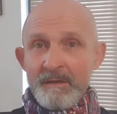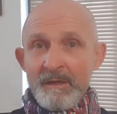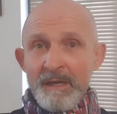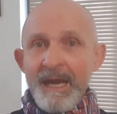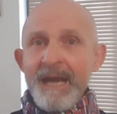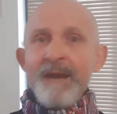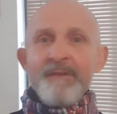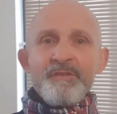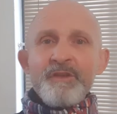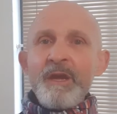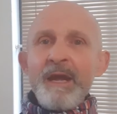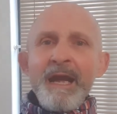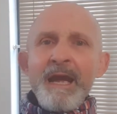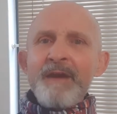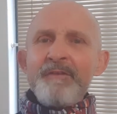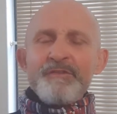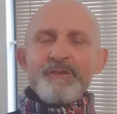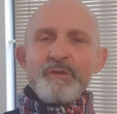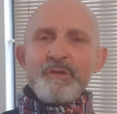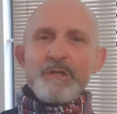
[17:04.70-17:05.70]
After
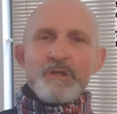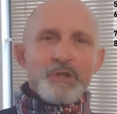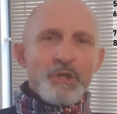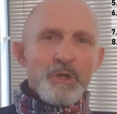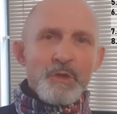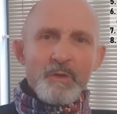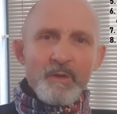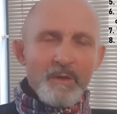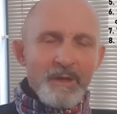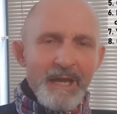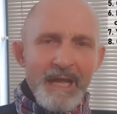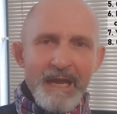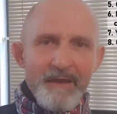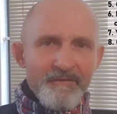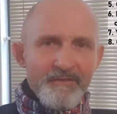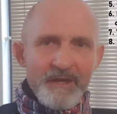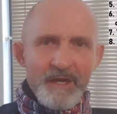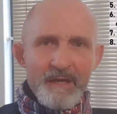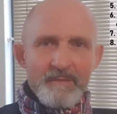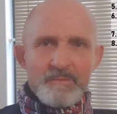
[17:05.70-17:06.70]
after eternal
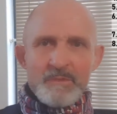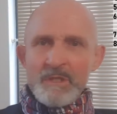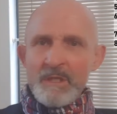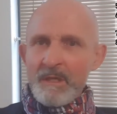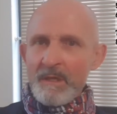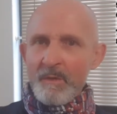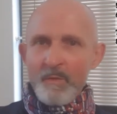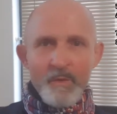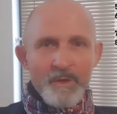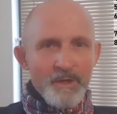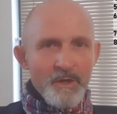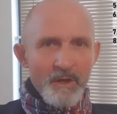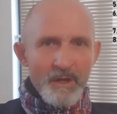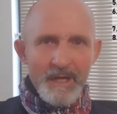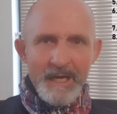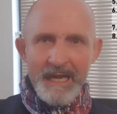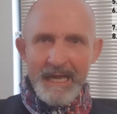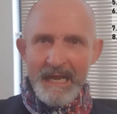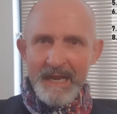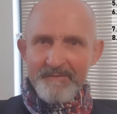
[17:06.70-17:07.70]
life comes, we're not
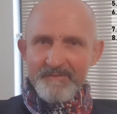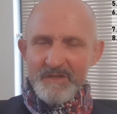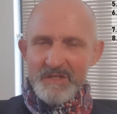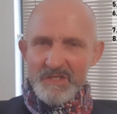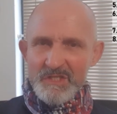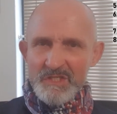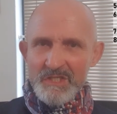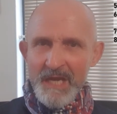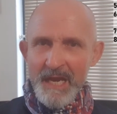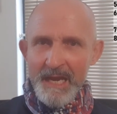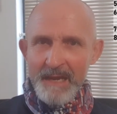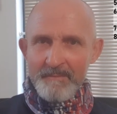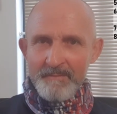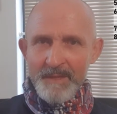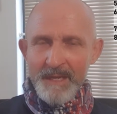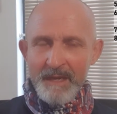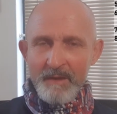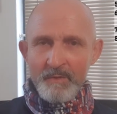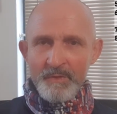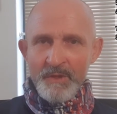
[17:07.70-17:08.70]
going to have this time
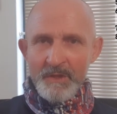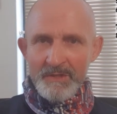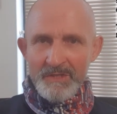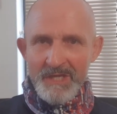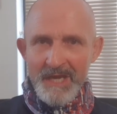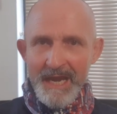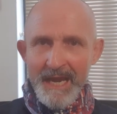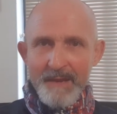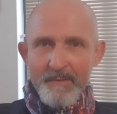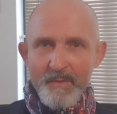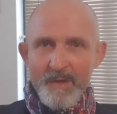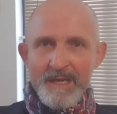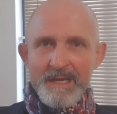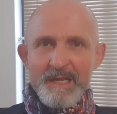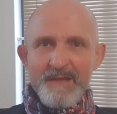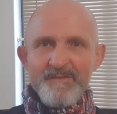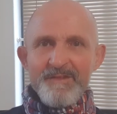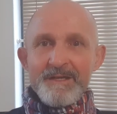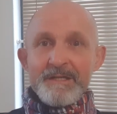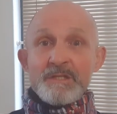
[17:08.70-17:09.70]
now. The time we
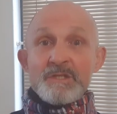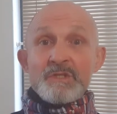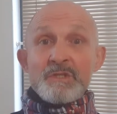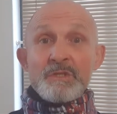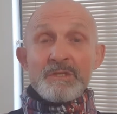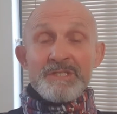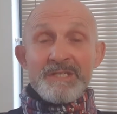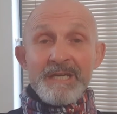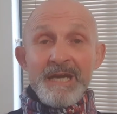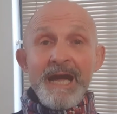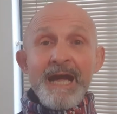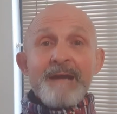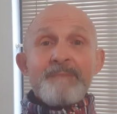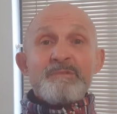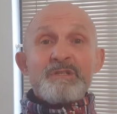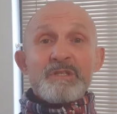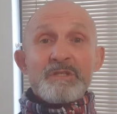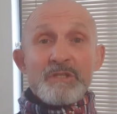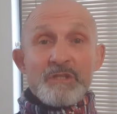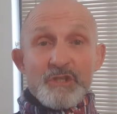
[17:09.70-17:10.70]
live in is the time
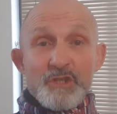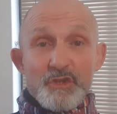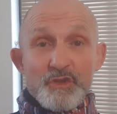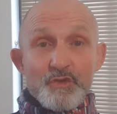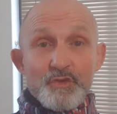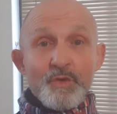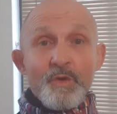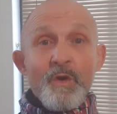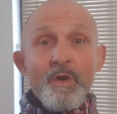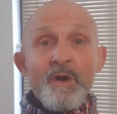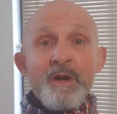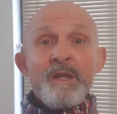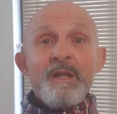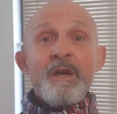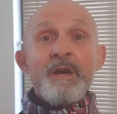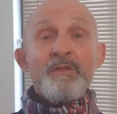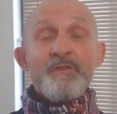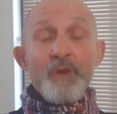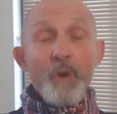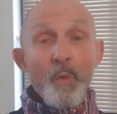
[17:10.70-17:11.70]
to destroy
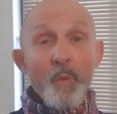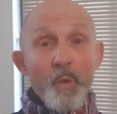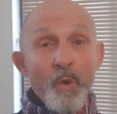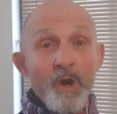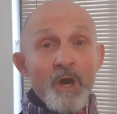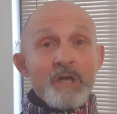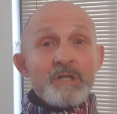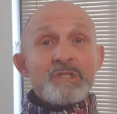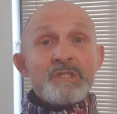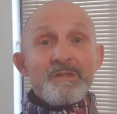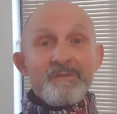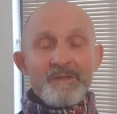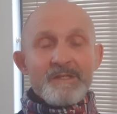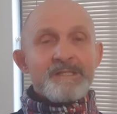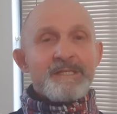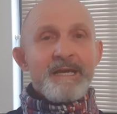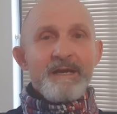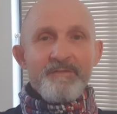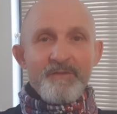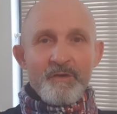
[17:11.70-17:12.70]
the works of the
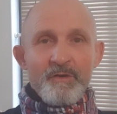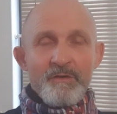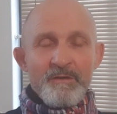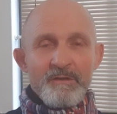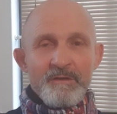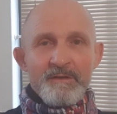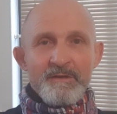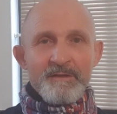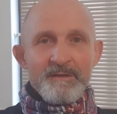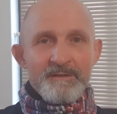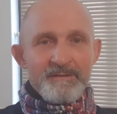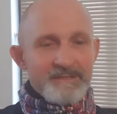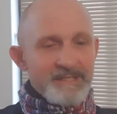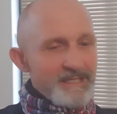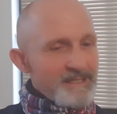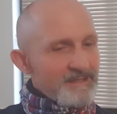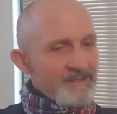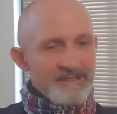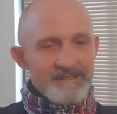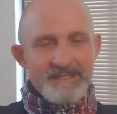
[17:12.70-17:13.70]
devil.
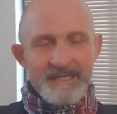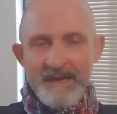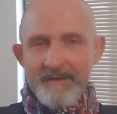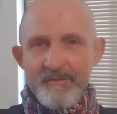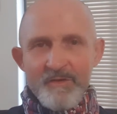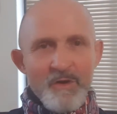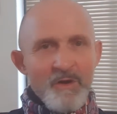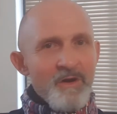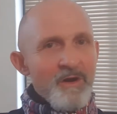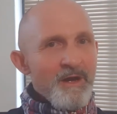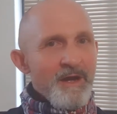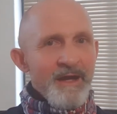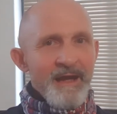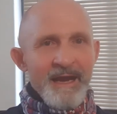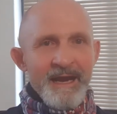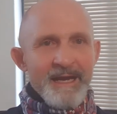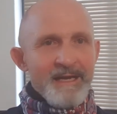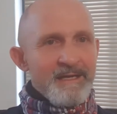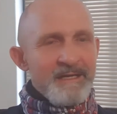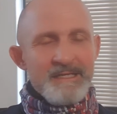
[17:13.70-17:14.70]
See, the devil
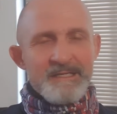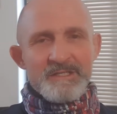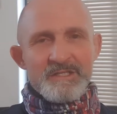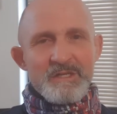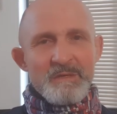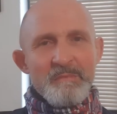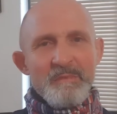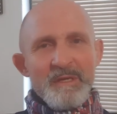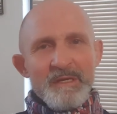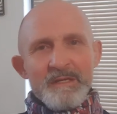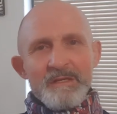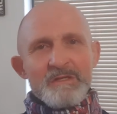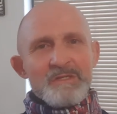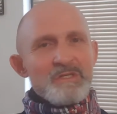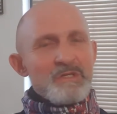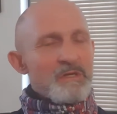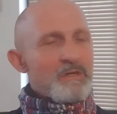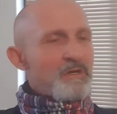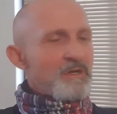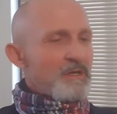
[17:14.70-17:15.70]
and his
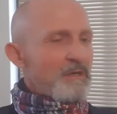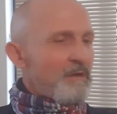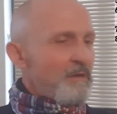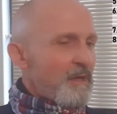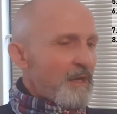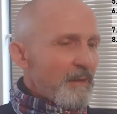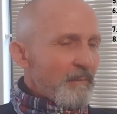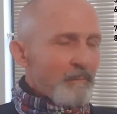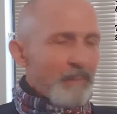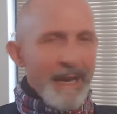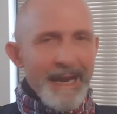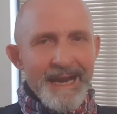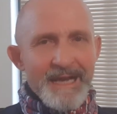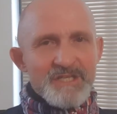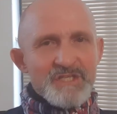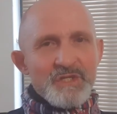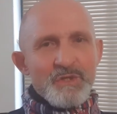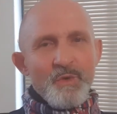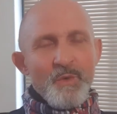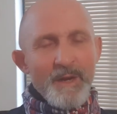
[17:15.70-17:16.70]
dominions are going to
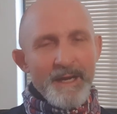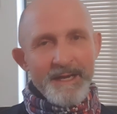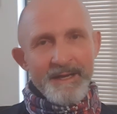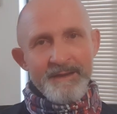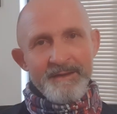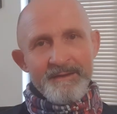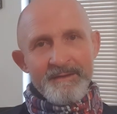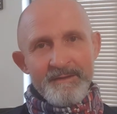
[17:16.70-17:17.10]
pass away.